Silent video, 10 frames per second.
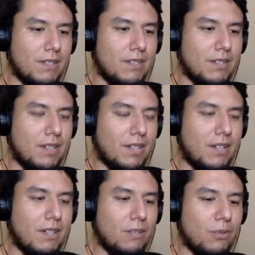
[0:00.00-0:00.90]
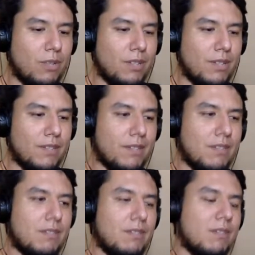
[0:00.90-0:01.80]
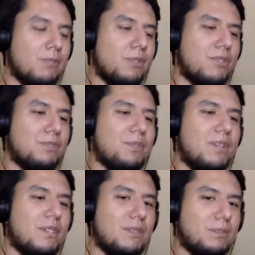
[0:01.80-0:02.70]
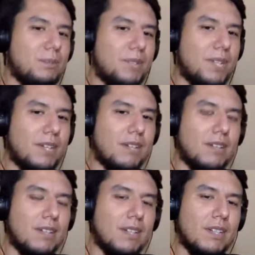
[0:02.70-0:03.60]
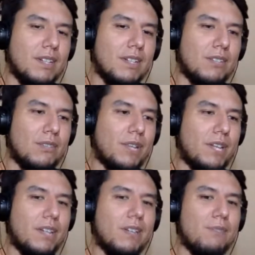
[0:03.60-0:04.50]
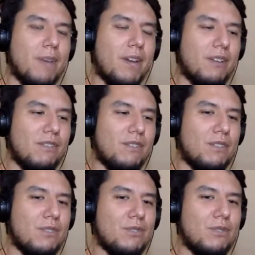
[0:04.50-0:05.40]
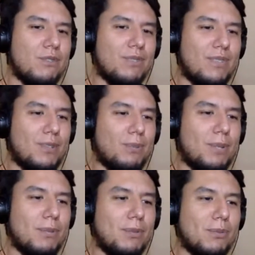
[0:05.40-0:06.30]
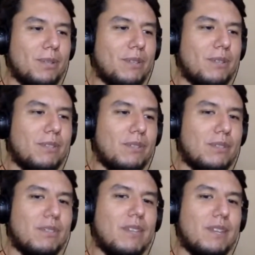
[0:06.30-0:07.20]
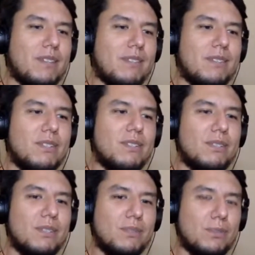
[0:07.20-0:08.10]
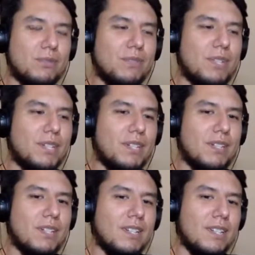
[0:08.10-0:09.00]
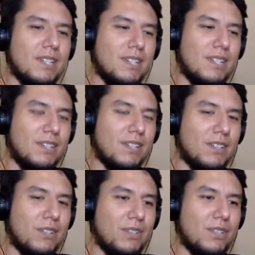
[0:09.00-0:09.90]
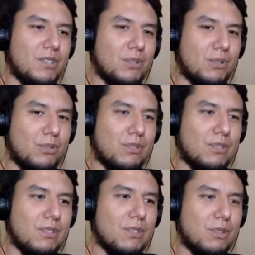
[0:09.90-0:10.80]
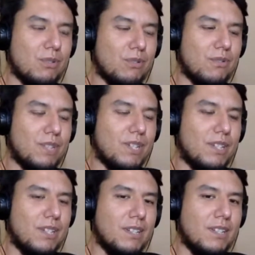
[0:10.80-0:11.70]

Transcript: to like anyone as much as possible. Like, so like it didn't matter if you knew who Psycho Pebbles was, you just liked the series because it was funny, and the jokes were funny.